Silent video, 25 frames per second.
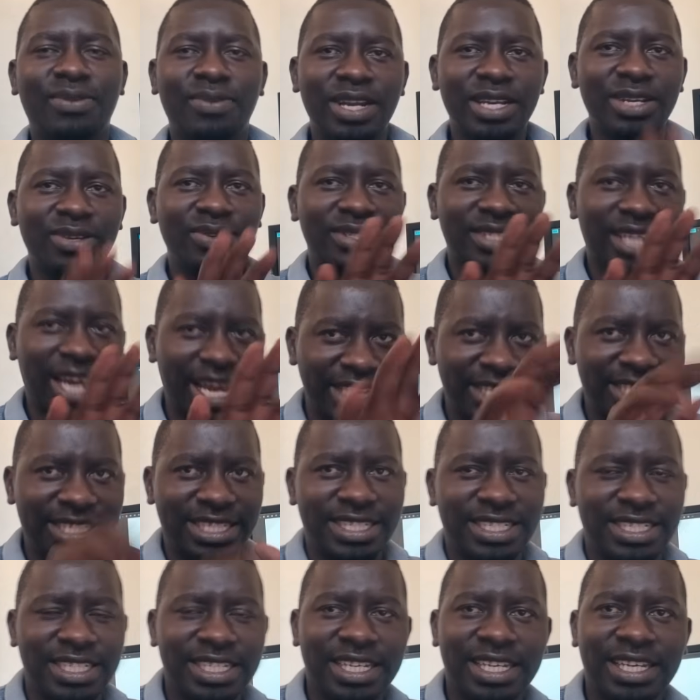When you touch
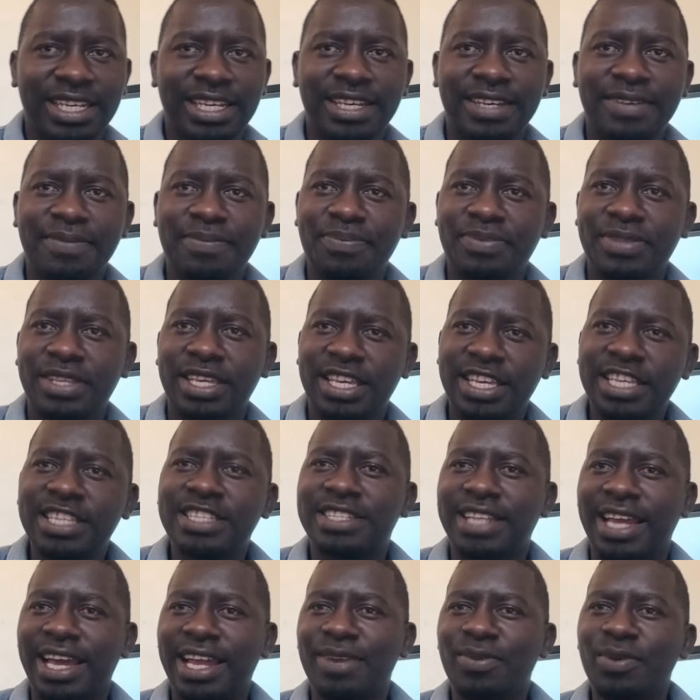
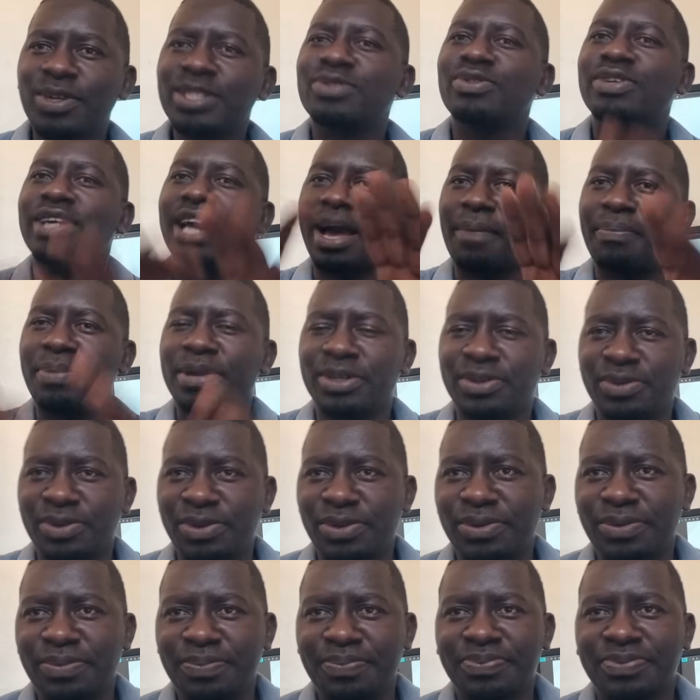Israel, what will happen to
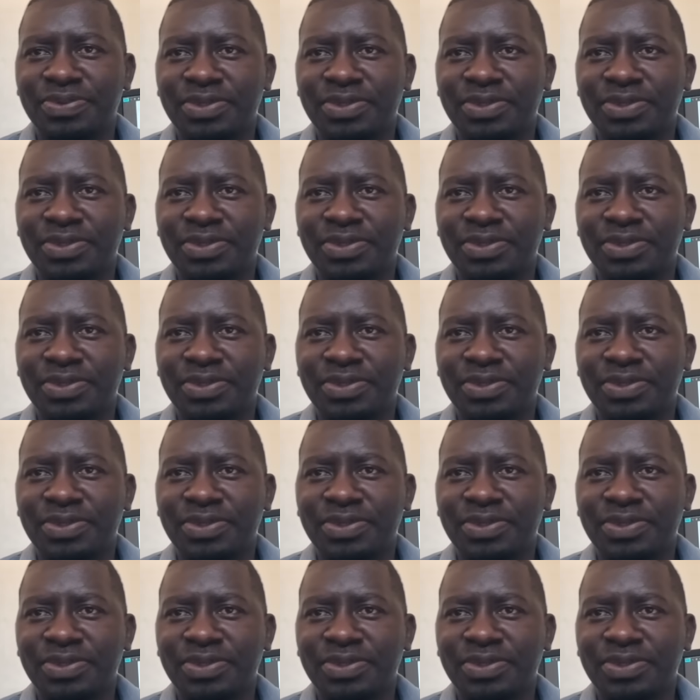you?